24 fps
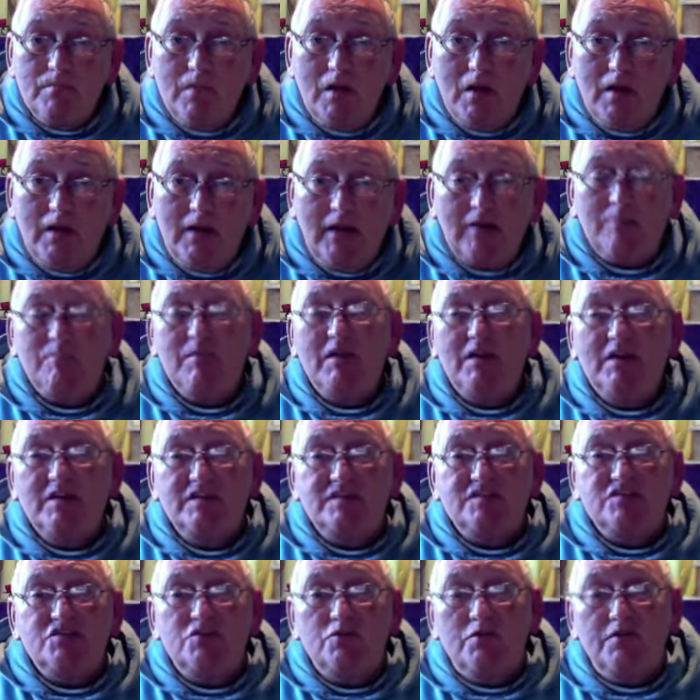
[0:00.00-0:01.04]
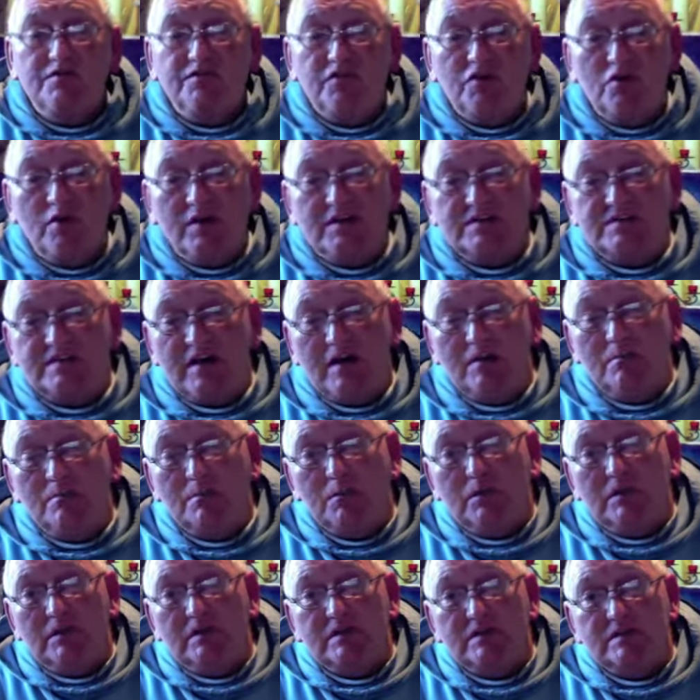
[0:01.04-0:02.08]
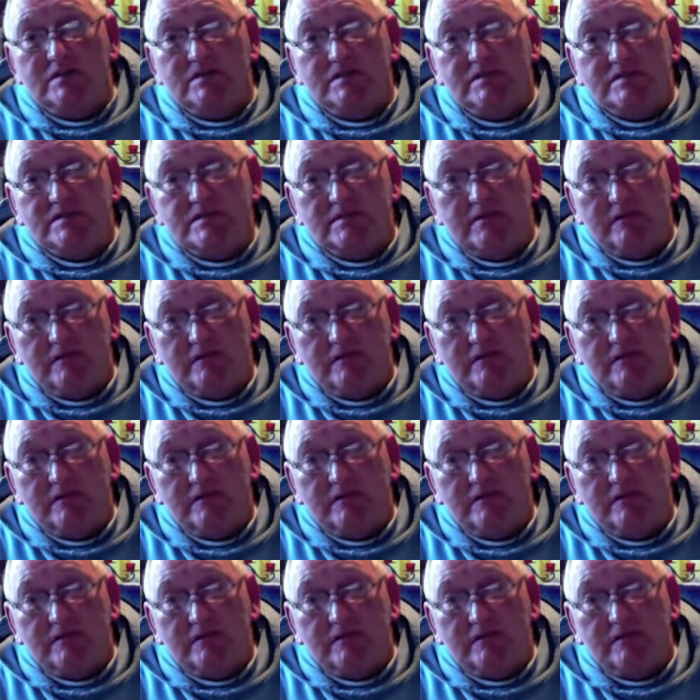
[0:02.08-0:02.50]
Let me list you a few examples.